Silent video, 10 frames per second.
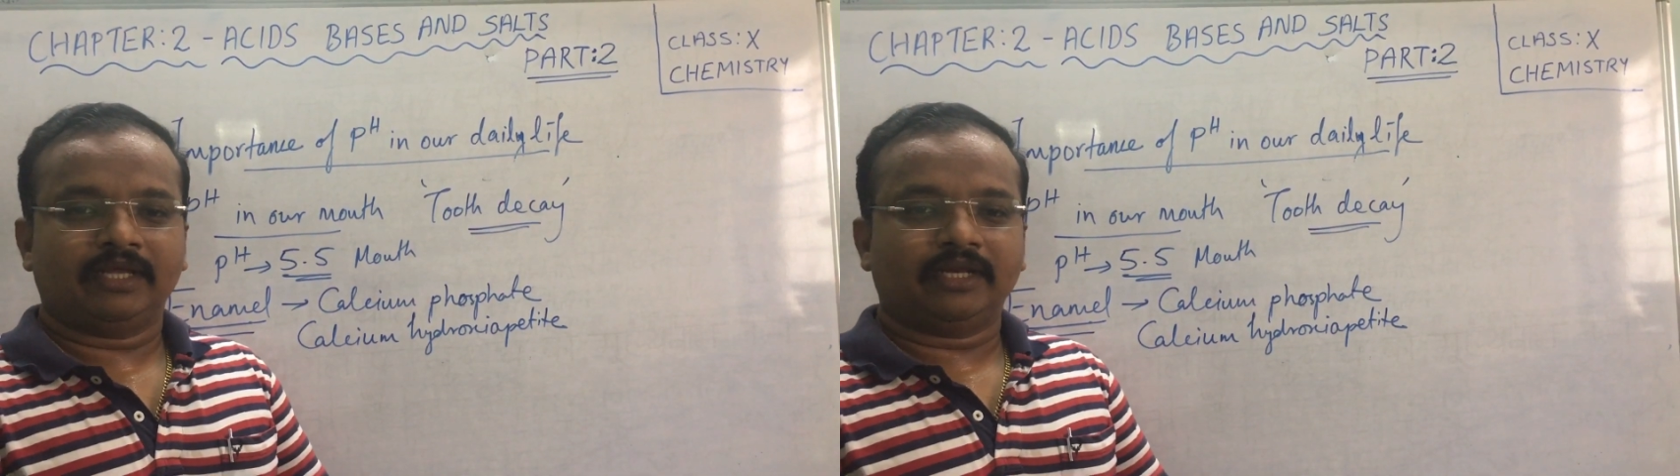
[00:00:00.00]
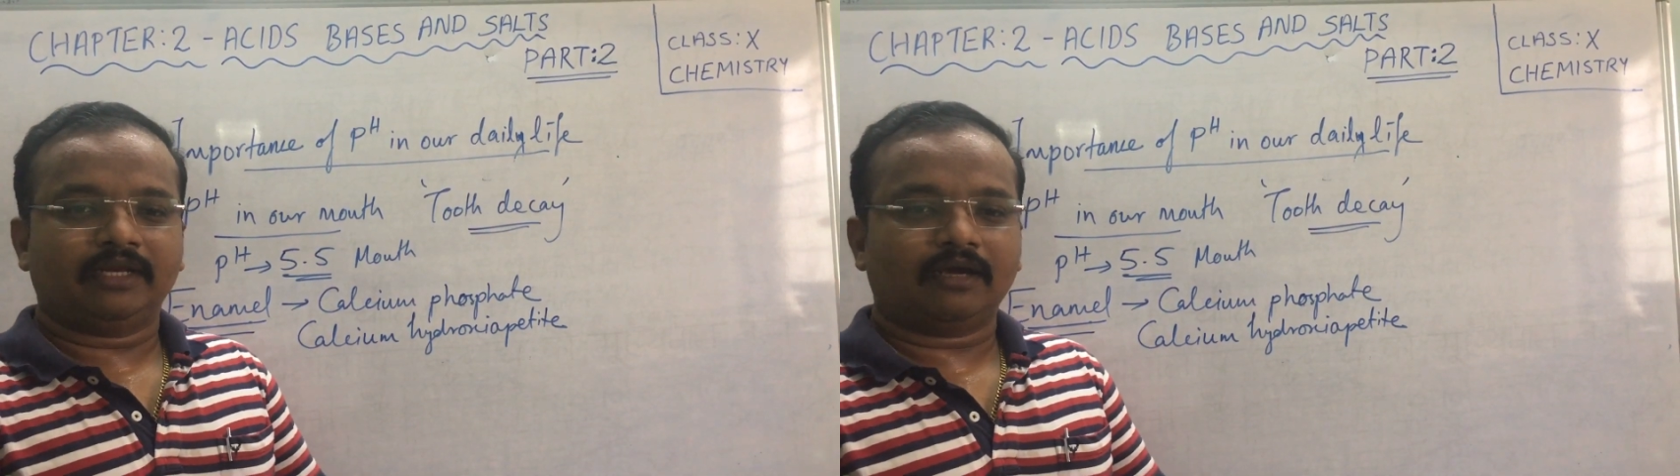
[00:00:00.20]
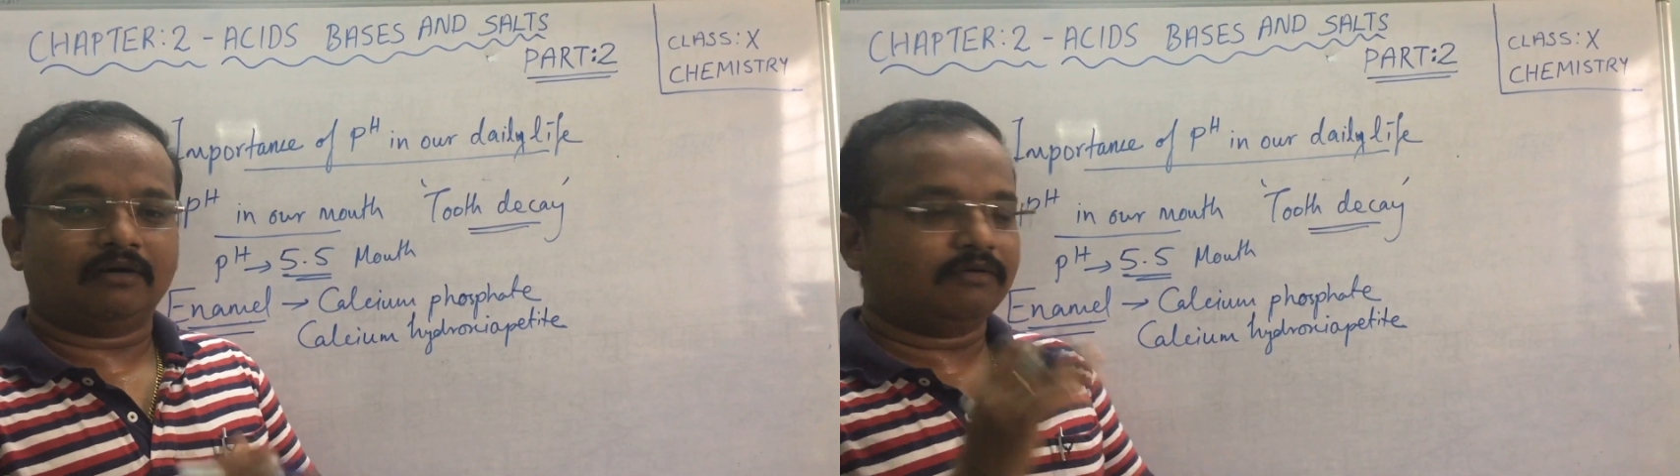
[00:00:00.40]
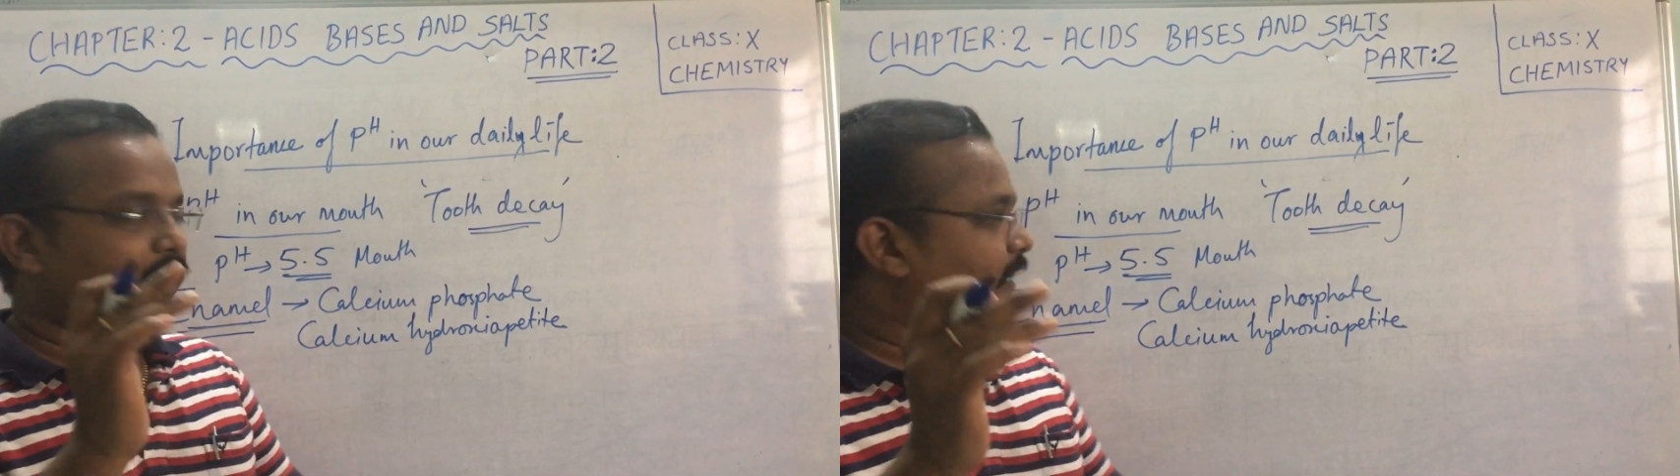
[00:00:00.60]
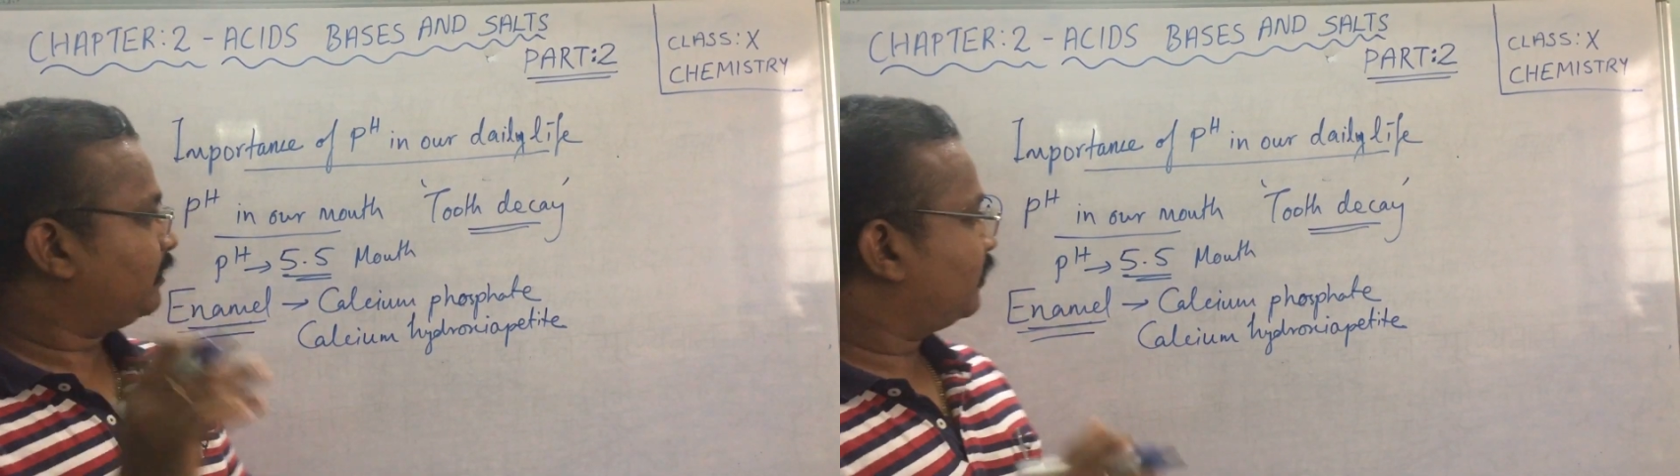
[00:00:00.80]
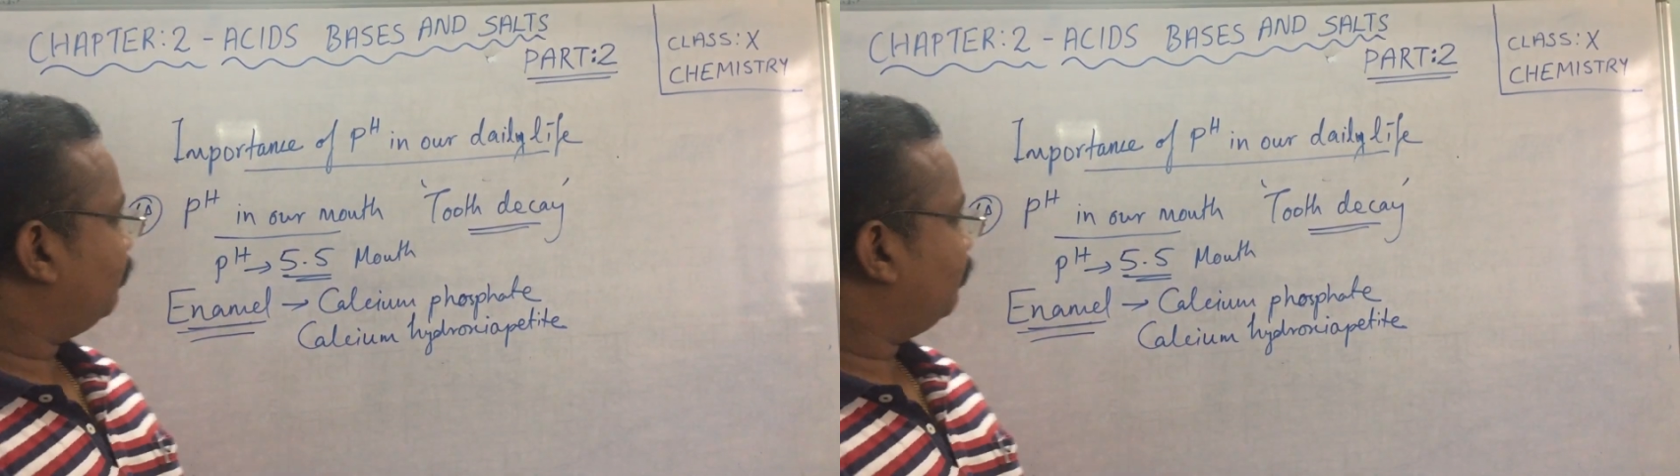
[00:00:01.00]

Now another